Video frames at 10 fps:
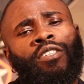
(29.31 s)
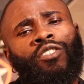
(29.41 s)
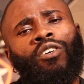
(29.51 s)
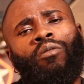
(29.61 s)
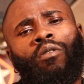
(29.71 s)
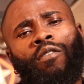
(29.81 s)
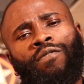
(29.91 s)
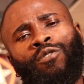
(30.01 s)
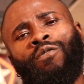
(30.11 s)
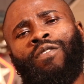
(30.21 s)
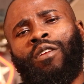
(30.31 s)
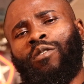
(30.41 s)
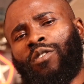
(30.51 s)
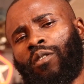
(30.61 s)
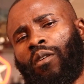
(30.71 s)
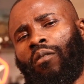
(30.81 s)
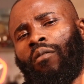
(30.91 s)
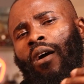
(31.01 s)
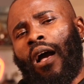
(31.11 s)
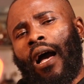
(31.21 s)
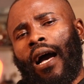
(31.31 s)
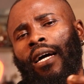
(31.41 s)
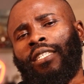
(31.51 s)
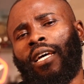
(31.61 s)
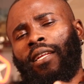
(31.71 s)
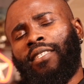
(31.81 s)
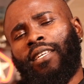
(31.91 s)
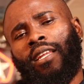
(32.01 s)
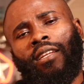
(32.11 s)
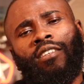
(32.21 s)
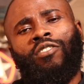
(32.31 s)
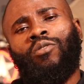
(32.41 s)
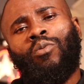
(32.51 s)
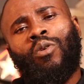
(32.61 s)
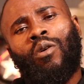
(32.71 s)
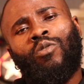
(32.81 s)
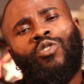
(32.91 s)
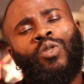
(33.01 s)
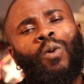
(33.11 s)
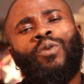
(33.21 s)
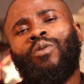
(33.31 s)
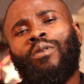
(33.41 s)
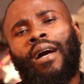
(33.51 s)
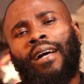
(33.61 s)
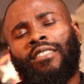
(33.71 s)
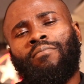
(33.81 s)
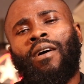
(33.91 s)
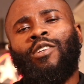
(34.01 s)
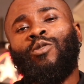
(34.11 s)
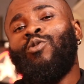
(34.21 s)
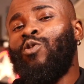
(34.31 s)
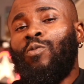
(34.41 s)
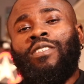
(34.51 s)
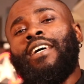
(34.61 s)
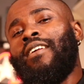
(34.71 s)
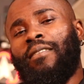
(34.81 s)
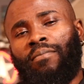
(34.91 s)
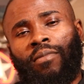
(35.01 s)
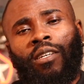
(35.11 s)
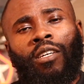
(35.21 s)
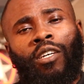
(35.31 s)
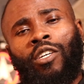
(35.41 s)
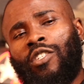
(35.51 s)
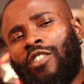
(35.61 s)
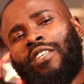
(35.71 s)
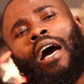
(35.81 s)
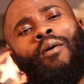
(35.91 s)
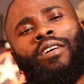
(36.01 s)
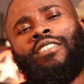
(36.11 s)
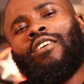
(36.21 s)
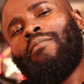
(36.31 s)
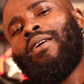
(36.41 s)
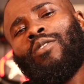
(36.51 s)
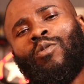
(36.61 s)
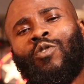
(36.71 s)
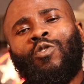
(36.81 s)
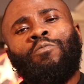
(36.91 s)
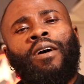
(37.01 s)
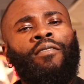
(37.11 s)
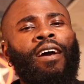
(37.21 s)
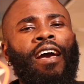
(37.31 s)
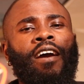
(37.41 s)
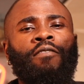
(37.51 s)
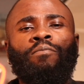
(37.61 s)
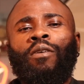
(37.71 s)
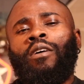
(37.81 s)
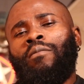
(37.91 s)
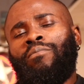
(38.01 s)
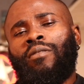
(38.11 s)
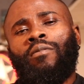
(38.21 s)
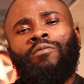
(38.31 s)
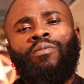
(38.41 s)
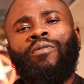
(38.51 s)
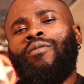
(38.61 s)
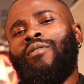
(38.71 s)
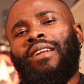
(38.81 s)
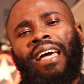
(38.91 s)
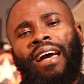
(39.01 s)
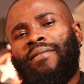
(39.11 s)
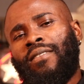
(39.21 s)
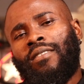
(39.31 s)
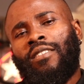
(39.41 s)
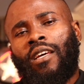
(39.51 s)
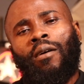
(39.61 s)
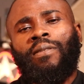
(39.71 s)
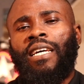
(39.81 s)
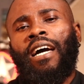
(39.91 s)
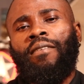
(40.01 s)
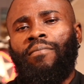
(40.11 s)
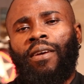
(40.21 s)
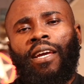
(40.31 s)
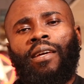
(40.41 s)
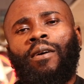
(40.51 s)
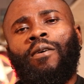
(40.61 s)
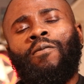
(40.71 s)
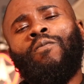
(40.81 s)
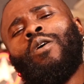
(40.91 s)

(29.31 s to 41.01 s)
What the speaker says: So a few videos ago, I shot a scene at this studio showing you guys my YouTube setup. Just how I set up my YouTube. I would have pretty much before and after setup time. And a